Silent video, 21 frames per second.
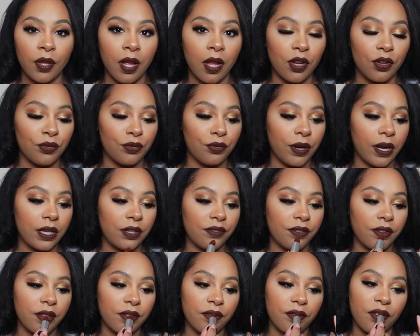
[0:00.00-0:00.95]
Great
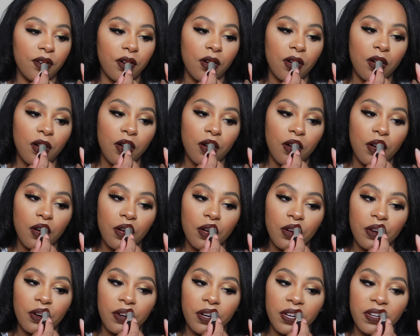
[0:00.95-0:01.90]
for the fall,
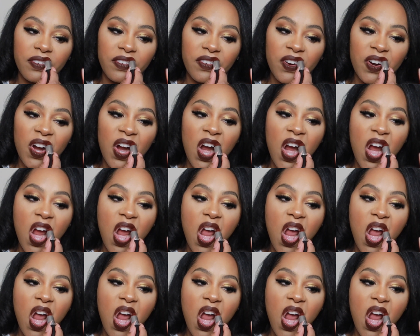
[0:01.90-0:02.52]
great for